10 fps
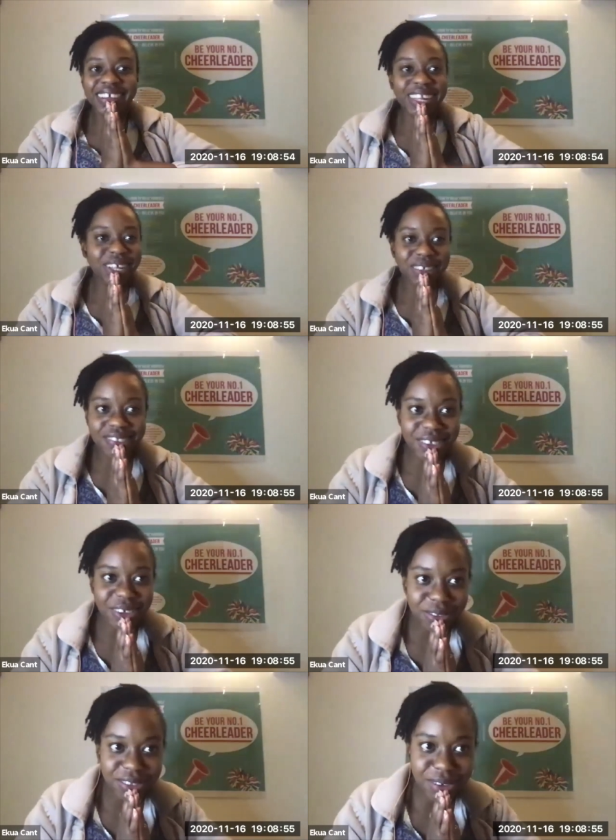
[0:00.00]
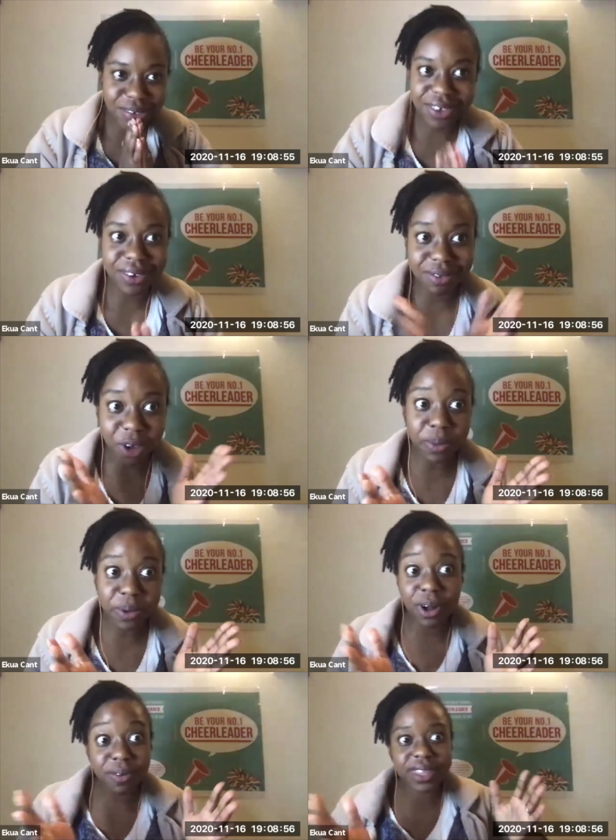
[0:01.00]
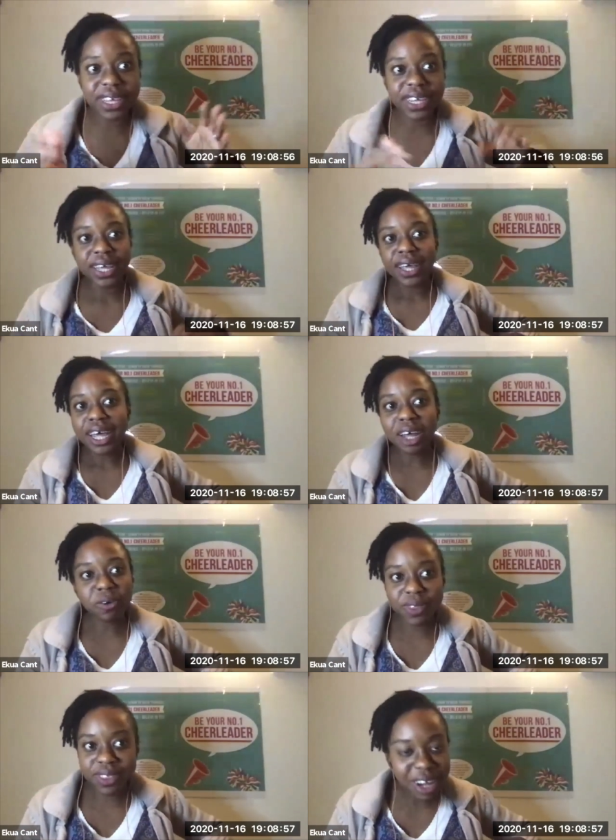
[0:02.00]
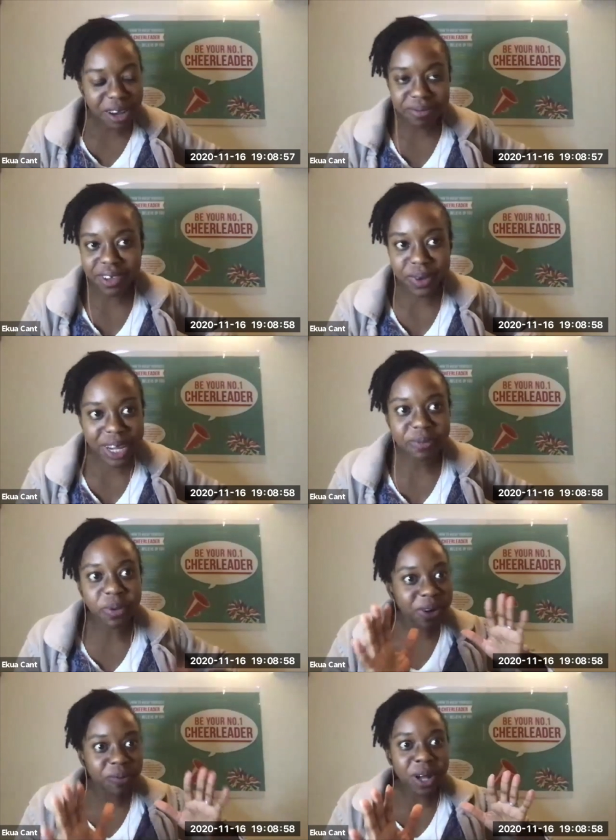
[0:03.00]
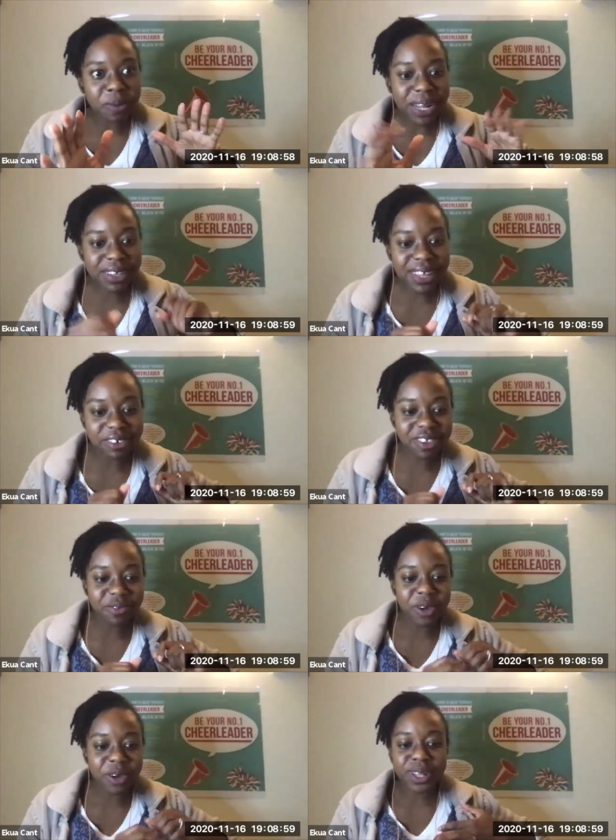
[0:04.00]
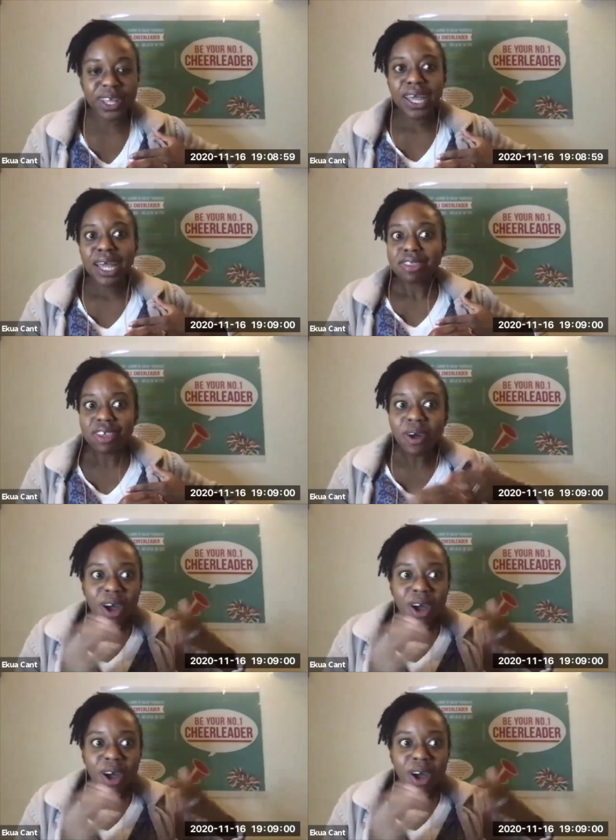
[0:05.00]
That is so, so, so topical, obviously, uh, with the times that we're in, but we'll, we'll, come back to that in just a moment. So okay.